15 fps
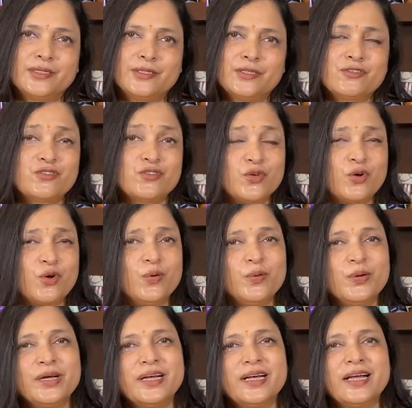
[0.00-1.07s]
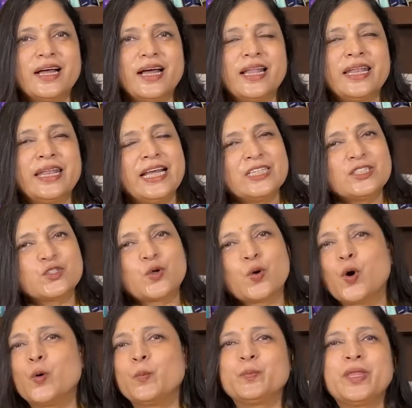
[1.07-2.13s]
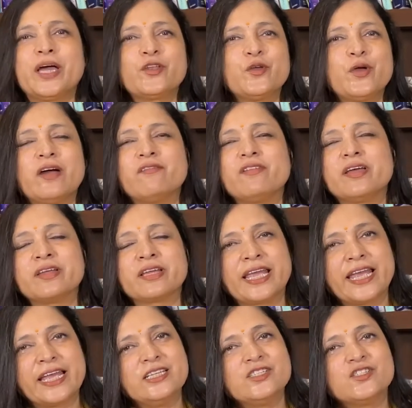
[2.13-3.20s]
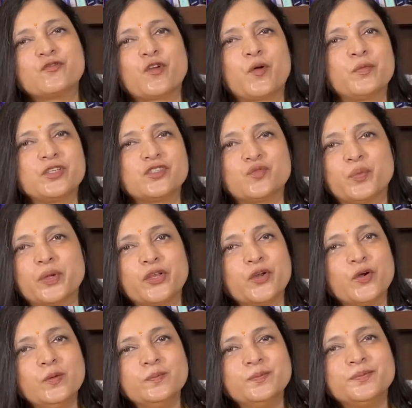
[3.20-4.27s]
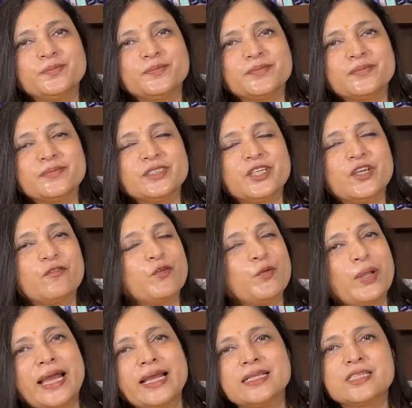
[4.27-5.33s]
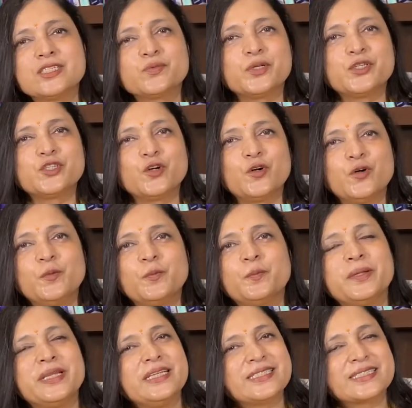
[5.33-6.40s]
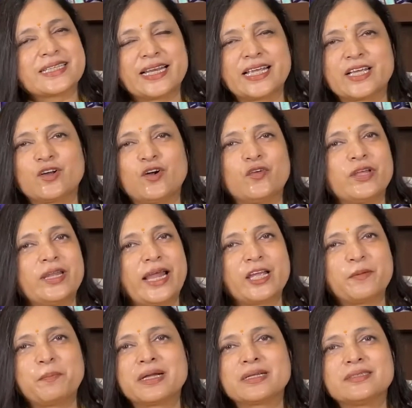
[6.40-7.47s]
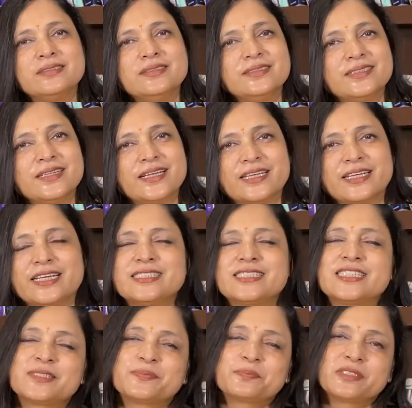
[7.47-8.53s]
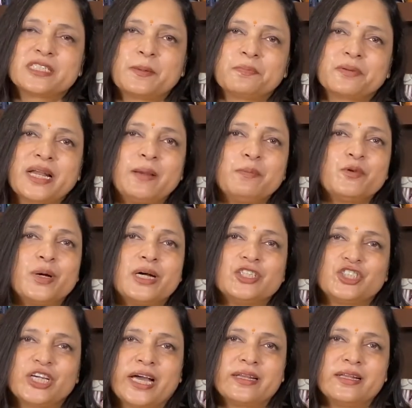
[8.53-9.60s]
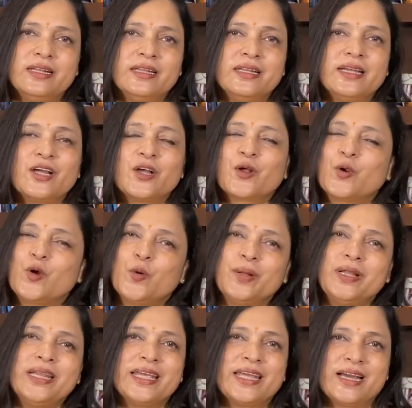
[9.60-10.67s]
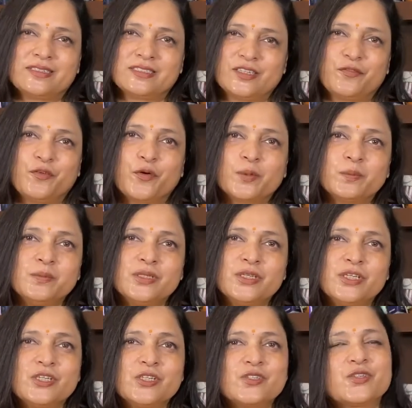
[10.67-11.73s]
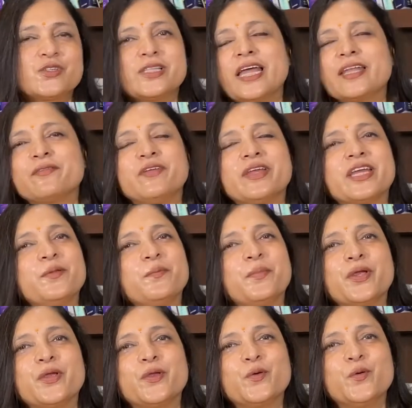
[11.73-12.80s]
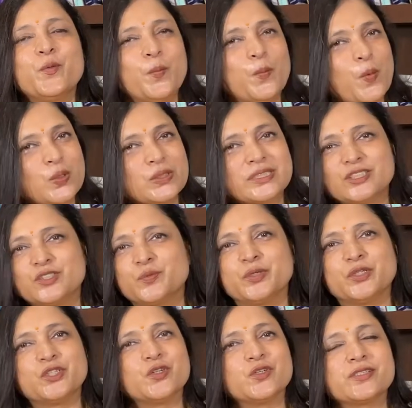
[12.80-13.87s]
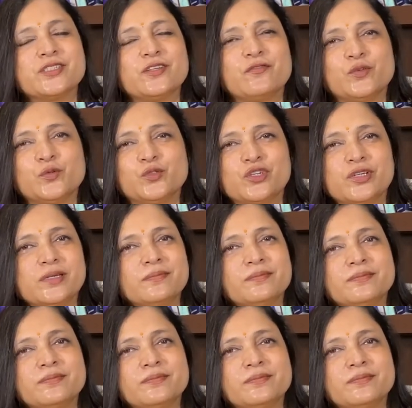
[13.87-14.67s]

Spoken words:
So, let's hope that you have gained from this video. If you like this video, please click on the like button and subscribe to our channel Global ART Forum so that we can bring you more such videos in the future.